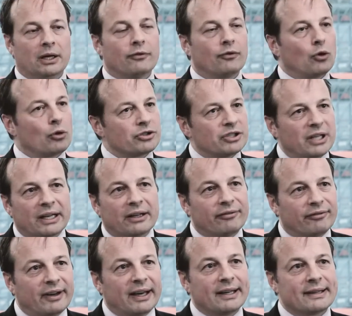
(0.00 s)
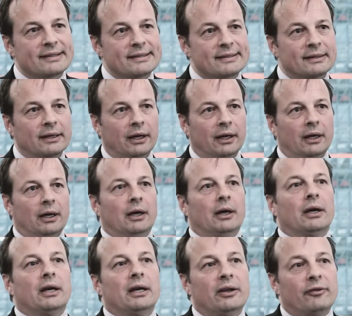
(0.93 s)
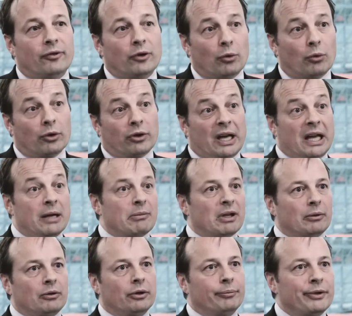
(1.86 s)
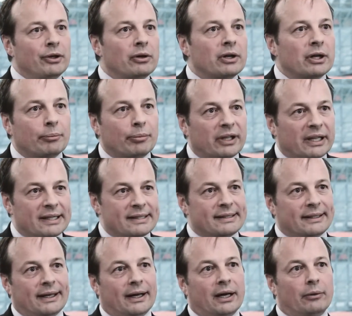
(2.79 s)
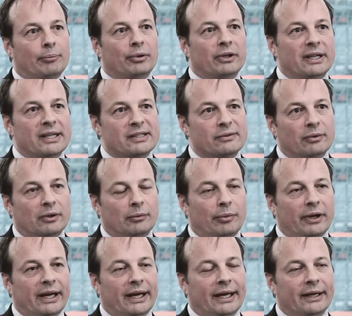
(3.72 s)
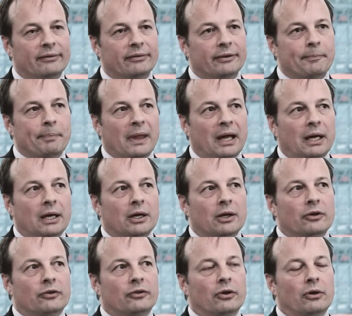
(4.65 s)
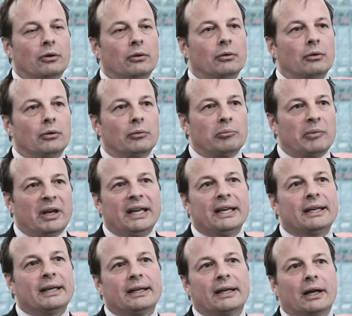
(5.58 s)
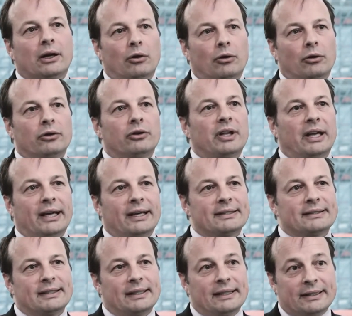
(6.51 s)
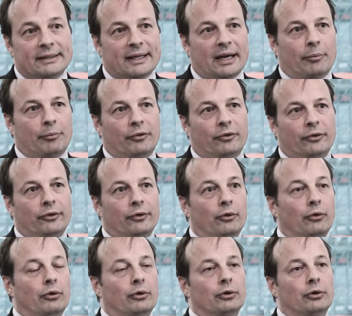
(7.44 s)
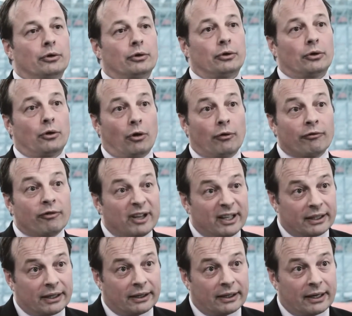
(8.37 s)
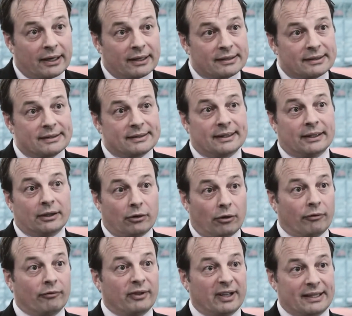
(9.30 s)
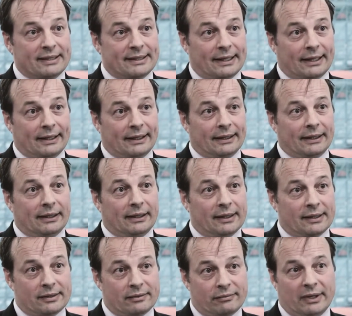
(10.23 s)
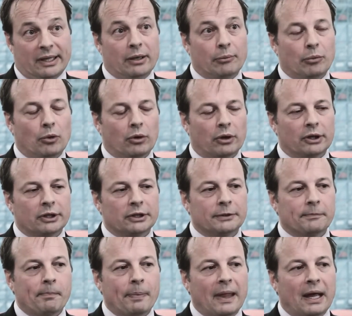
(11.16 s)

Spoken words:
And of course that affects, if you want to aim at community policing, how police will behave. So making a context in depth or conflict analysis in conflict setting is really important.